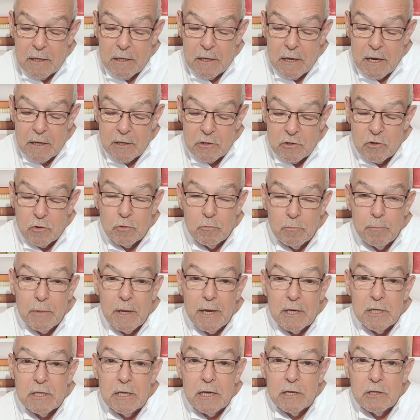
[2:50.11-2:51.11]
that you
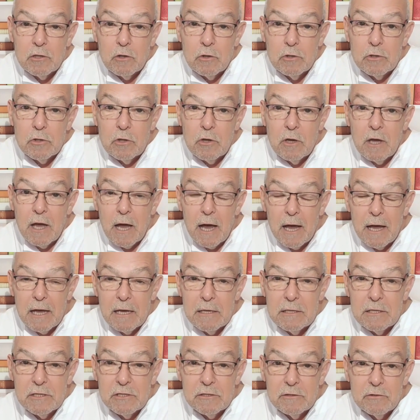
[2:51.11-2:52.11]
build it on your
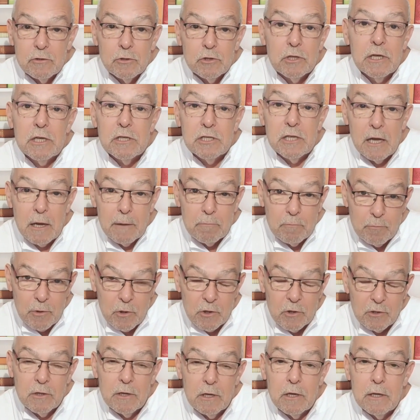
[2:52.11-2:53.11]
hands, for
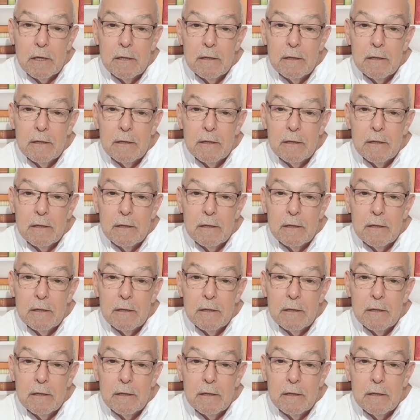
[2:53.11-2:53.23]
example.